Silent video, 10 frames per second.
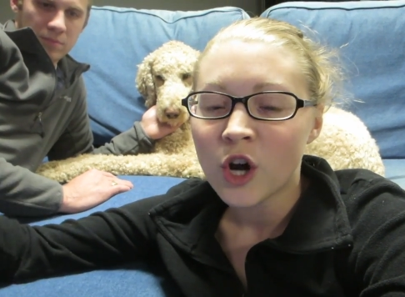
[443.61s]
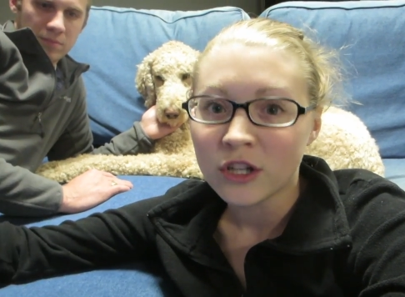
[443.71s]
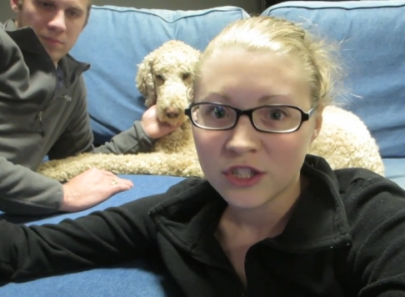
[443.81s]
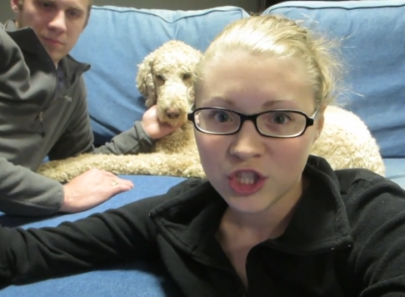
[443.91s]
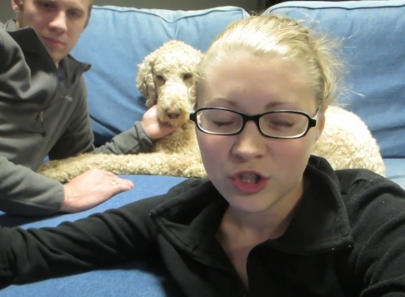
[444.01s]

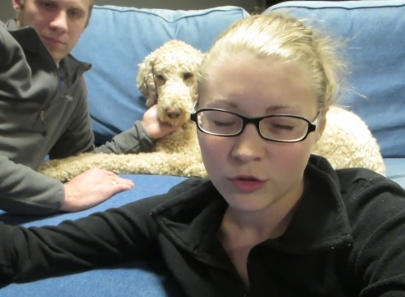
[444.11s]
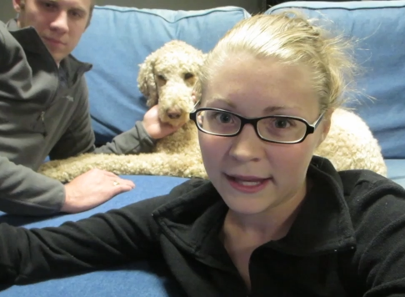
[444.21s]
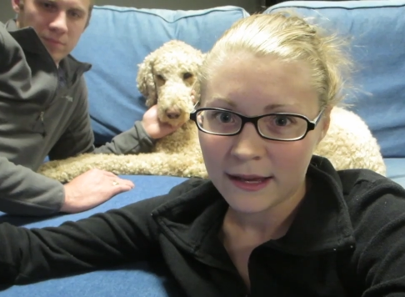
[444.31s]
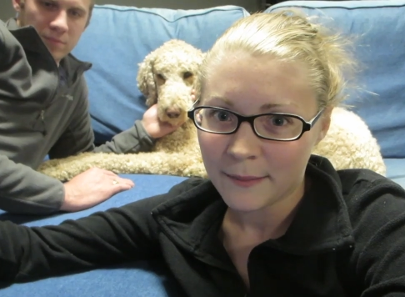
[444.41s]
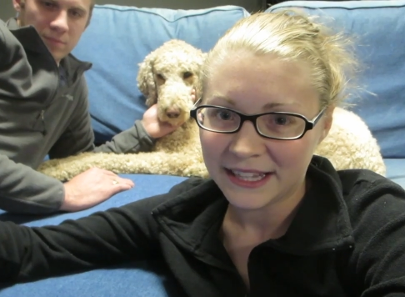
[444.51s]
Speaker 1: dog's
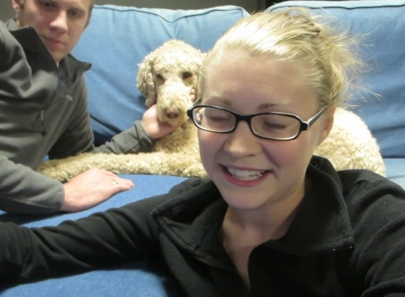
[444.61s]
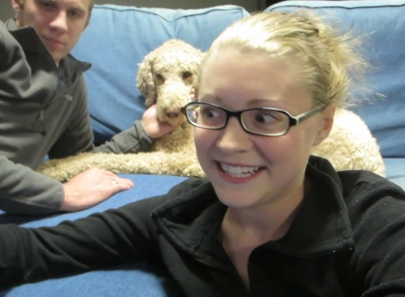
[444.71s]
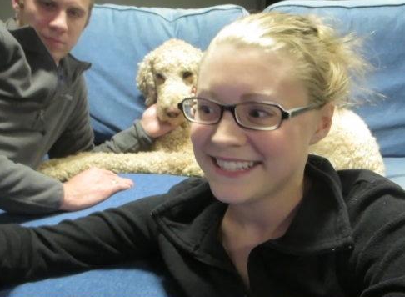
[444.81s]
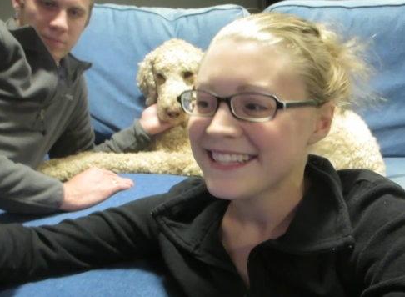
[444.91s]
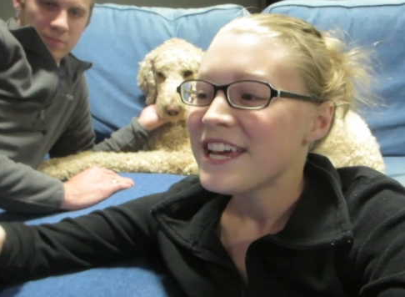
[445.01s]
chewing
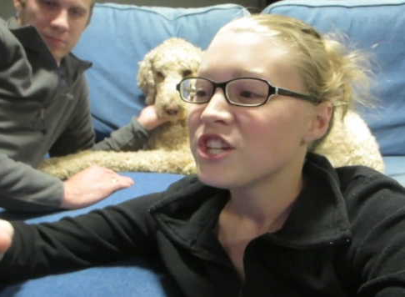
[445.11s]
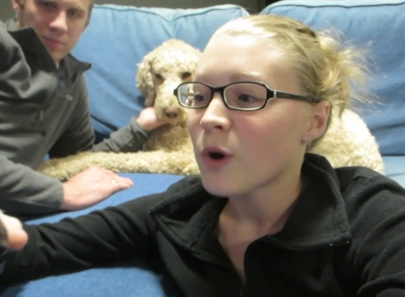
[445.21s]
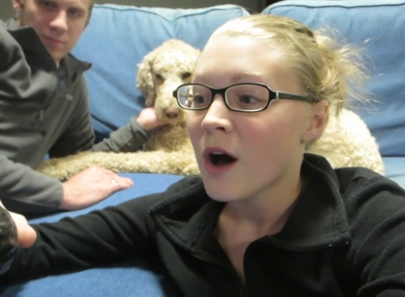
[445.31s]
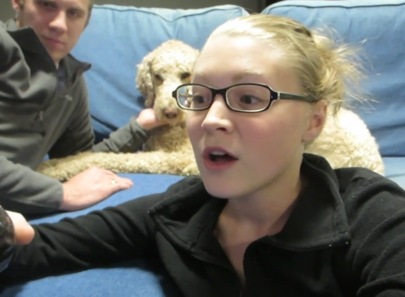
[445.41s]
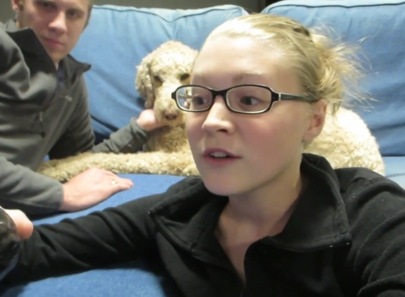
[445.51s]
abilities. So
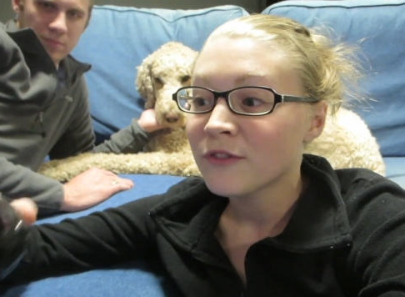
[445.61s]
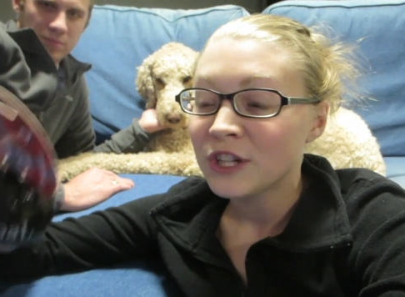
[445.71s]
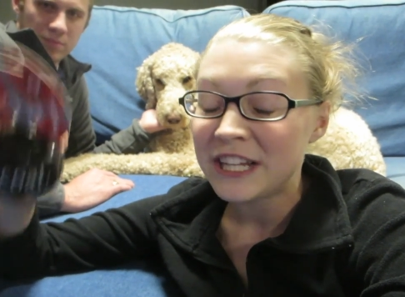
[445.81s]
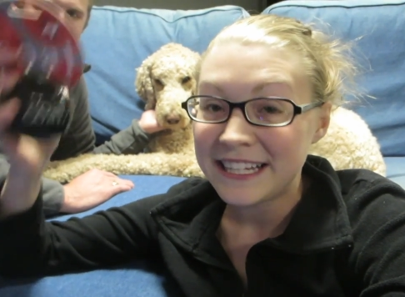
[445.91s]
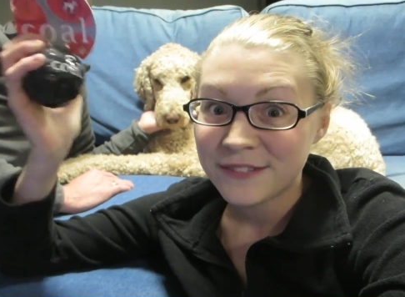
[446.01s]
Oliver
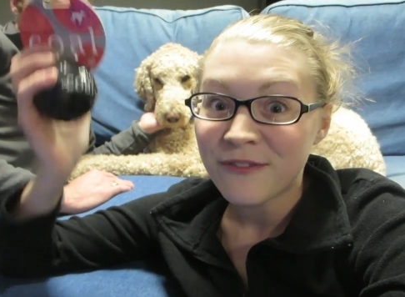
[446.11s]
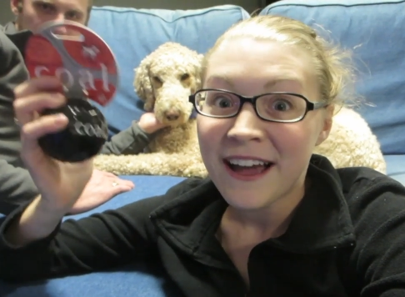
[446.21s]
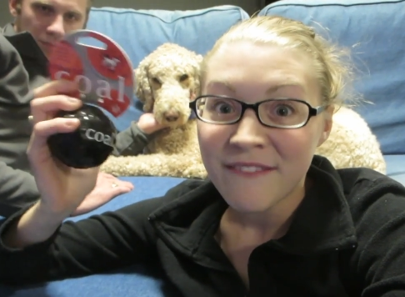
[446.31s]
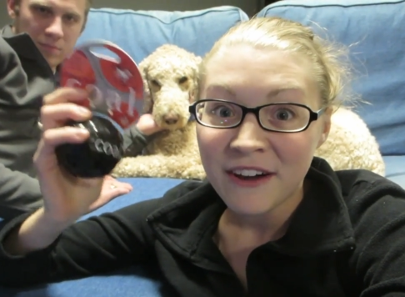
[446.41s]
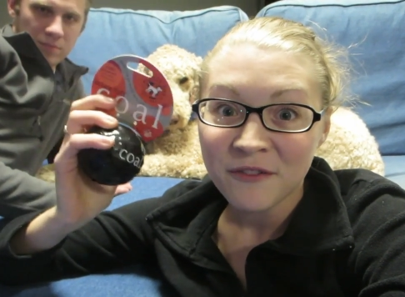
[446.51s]
needs
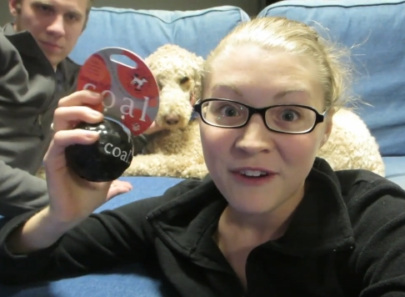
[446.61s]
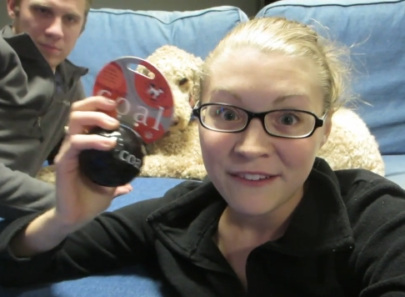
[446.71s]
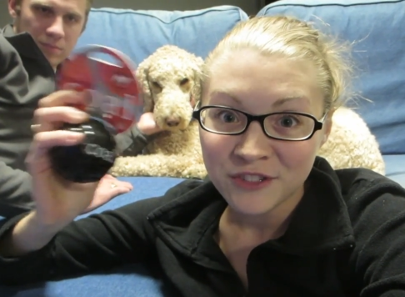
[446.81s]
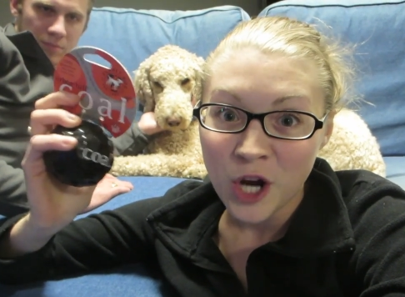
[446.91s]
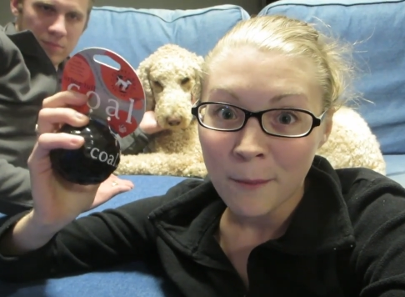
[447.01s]
5 out of
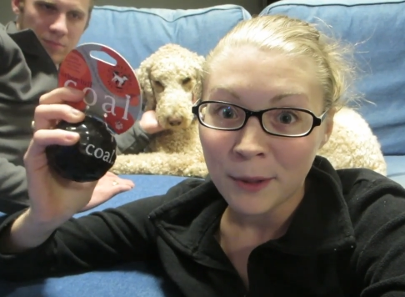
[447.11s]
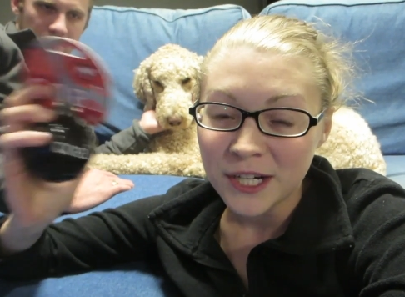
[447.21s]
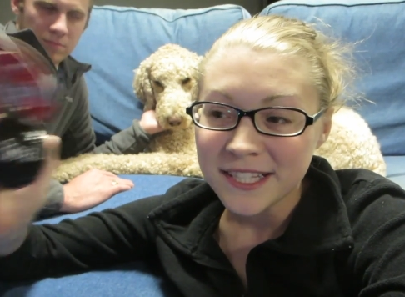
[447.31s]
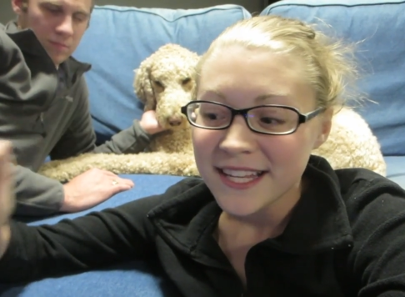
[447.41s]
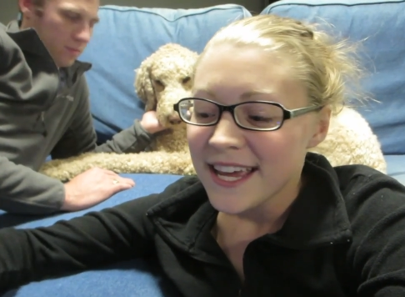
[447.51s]
5
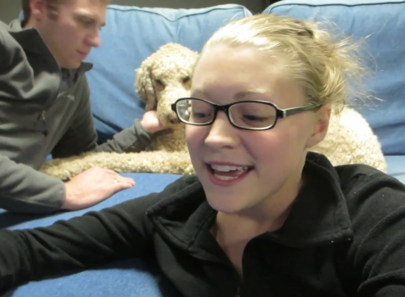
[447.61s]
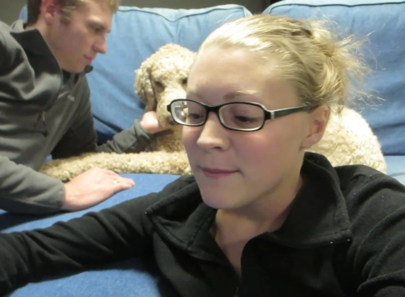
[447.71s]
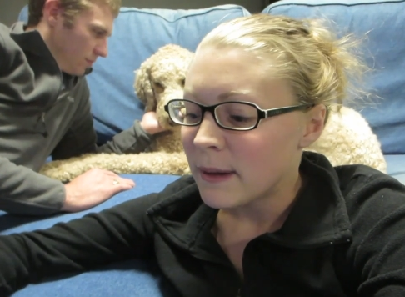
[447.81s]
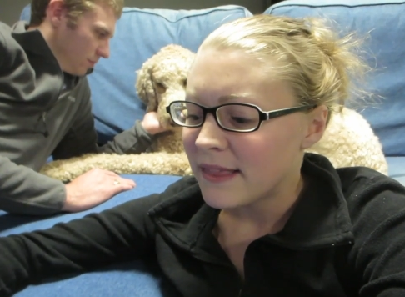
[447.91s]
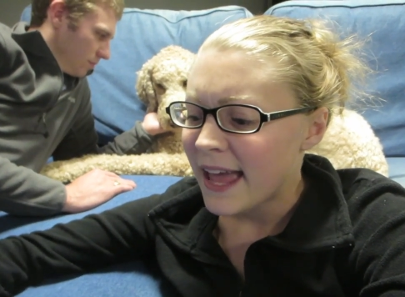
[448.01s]
chompers,
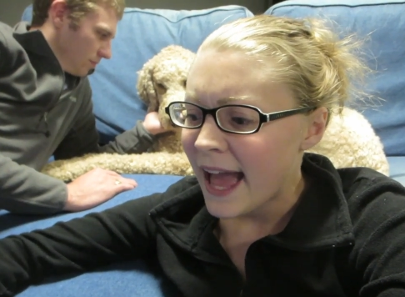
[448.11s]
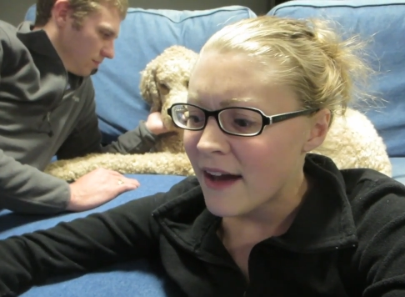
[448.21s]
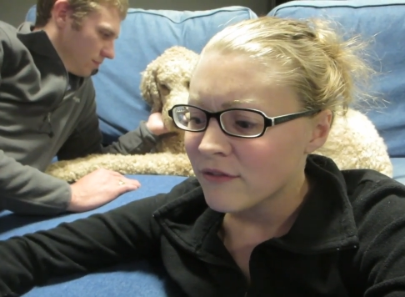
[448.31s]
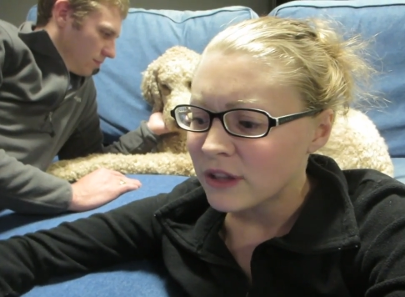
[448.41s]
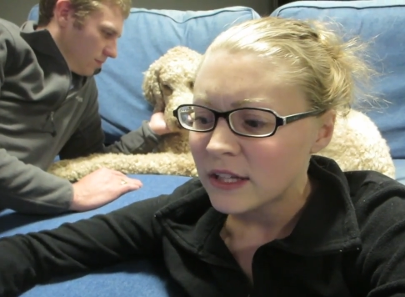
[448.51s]
but they
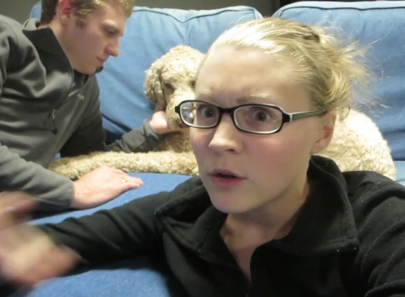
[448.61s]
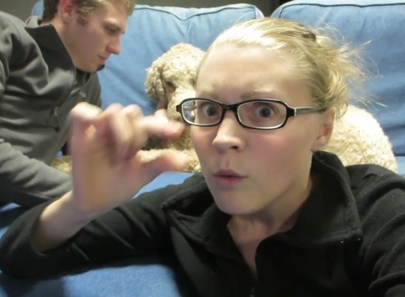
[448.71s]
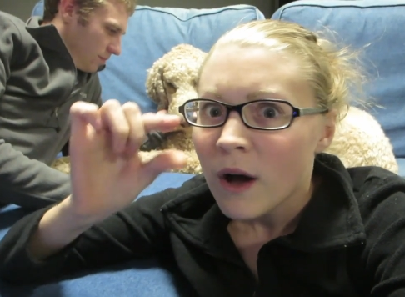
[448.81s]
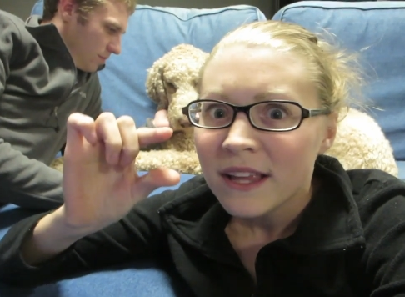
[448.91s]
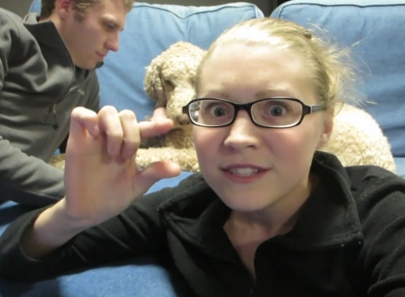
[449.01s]
have little
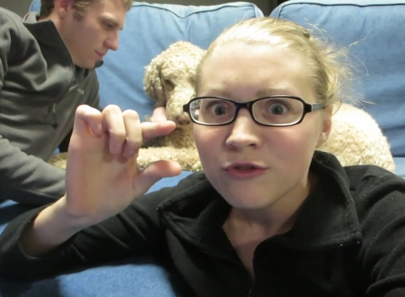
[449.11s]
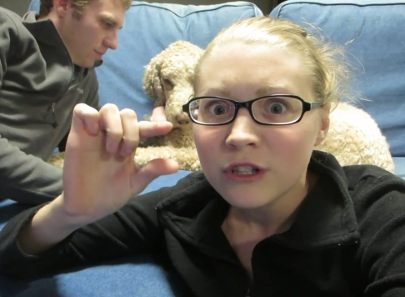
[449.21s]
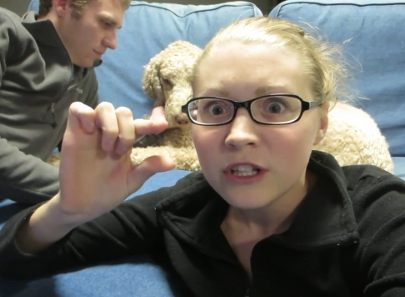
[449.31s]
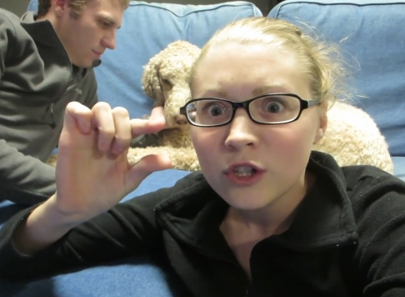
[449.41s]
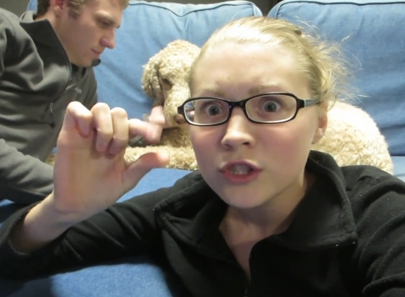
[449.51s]
ones for
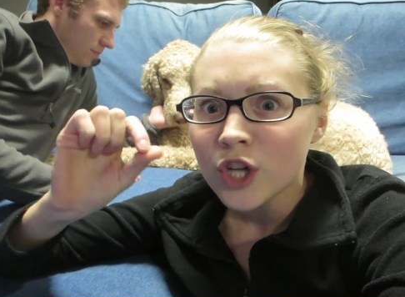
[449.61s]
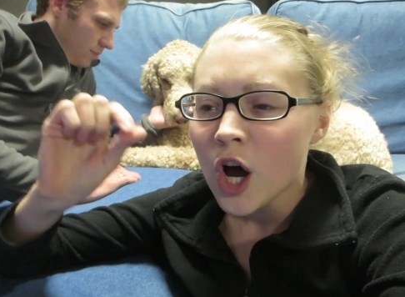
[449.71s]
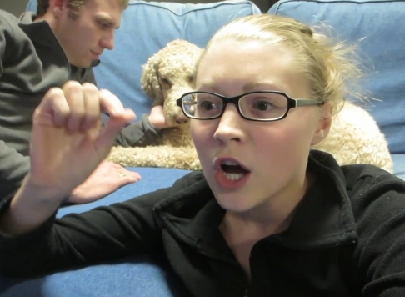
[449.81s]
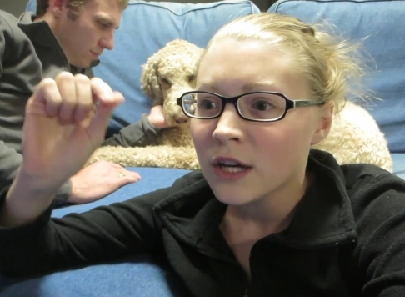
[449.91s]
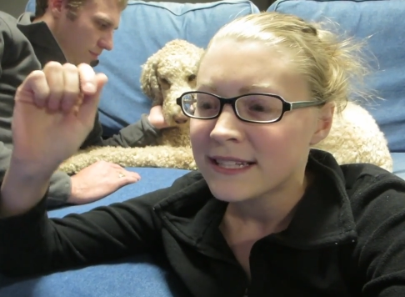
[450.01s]
little
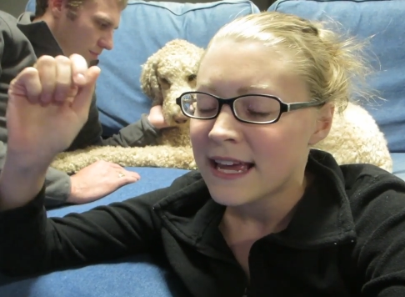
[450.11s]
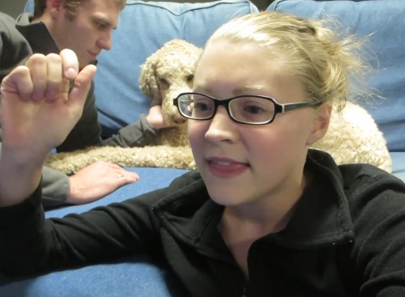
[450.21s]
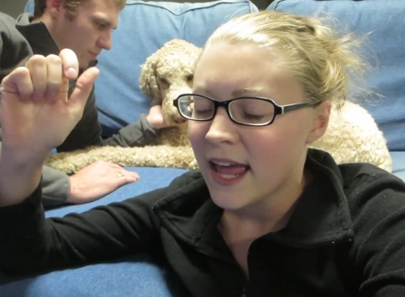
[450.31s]
dogs, and